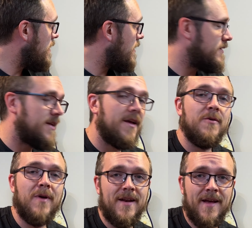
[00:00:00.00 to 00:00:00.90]
I'll tell you
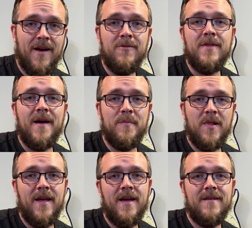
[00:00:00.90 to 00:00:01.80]
right now, that
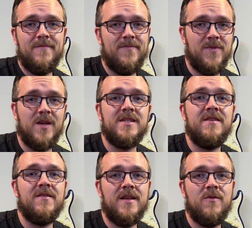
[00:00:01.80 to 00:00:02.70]
plant doesn't
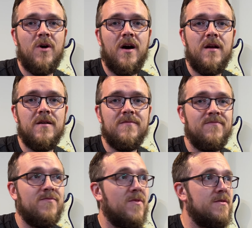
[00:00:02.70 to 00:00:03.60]
even need water.
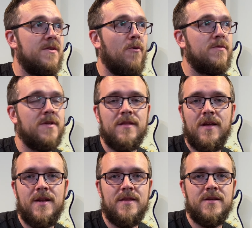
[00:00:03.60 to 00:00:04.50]
There's no
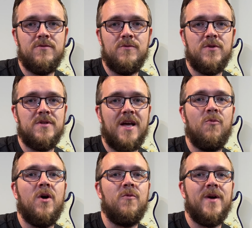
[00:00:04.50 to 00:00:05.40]
sunlight in this room. There's not
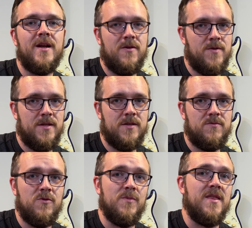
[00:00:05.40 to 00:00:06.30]
one window in this
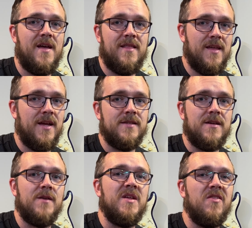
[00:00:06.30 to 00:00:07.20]
room, and that thing is
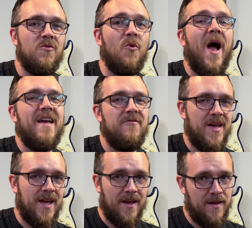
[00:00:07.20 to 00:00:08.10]
going to be
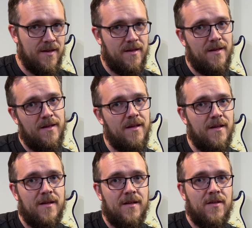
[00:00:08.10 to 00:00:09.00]
thriving.
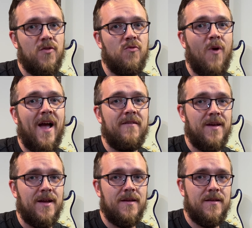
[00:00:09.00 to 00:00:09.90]

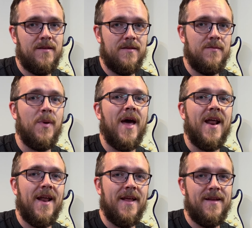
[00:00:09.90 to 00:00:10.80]
Thriving. Bet
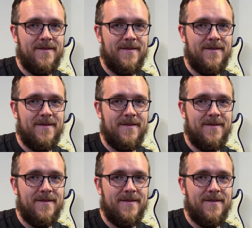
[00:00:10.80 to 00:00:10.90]
on it.